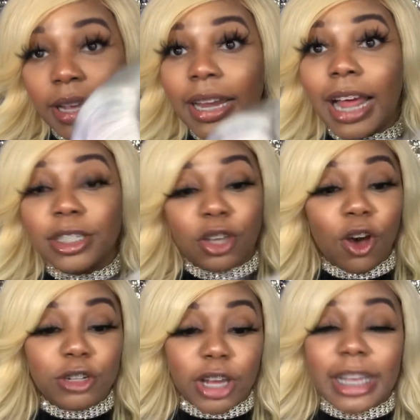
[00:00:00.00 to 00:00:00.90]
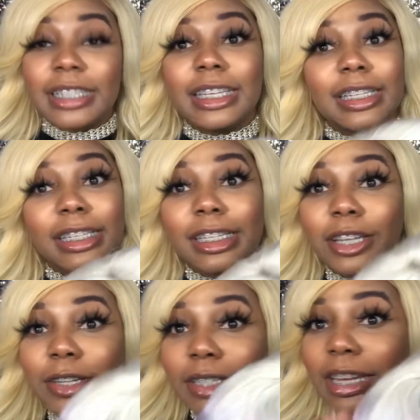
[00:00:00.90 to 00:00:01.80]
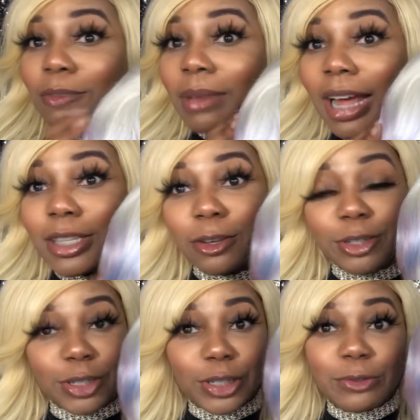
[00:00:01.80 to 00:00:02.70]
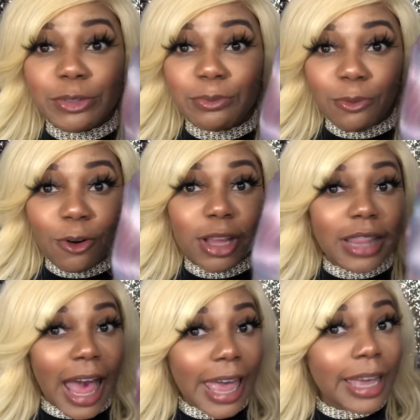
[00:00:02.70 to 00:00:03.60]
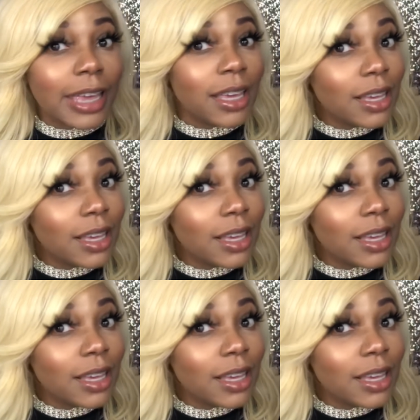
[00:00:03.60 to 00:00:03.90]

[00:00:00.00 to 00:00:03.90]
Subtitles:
And I told y'all it said 613, but I told you this was more like